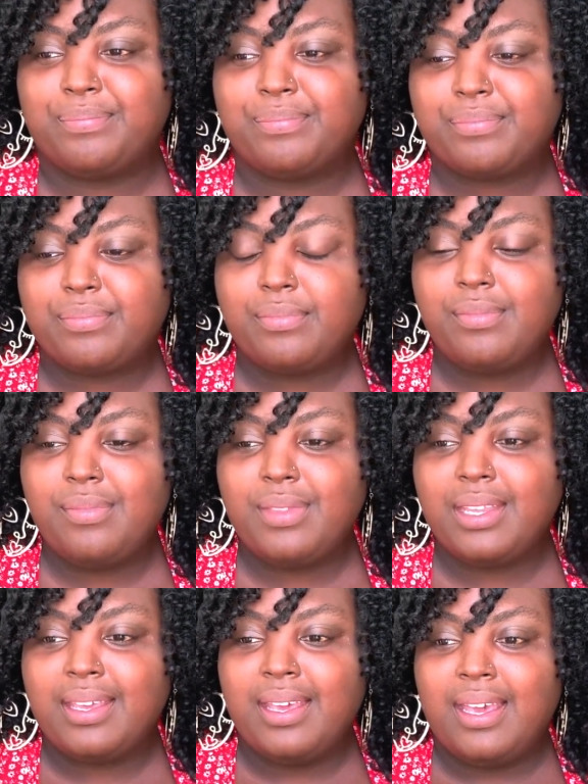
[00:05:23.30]

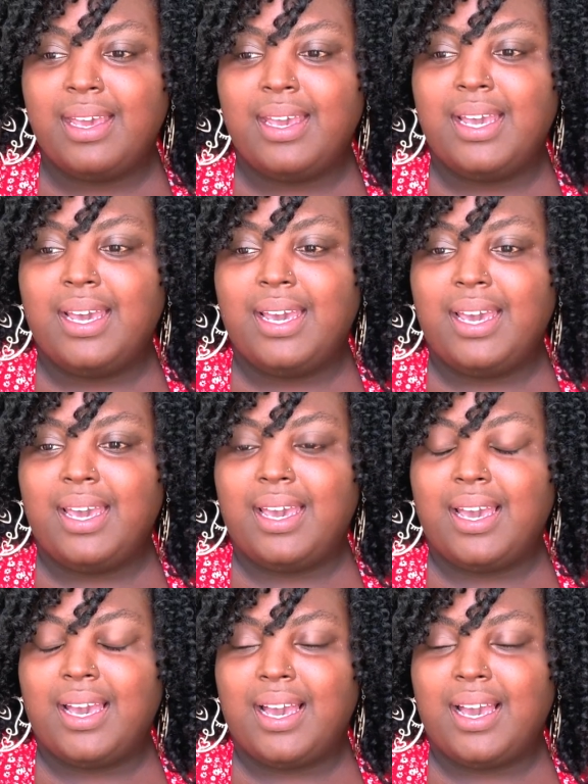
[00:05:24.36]
No one is speaking in this clip.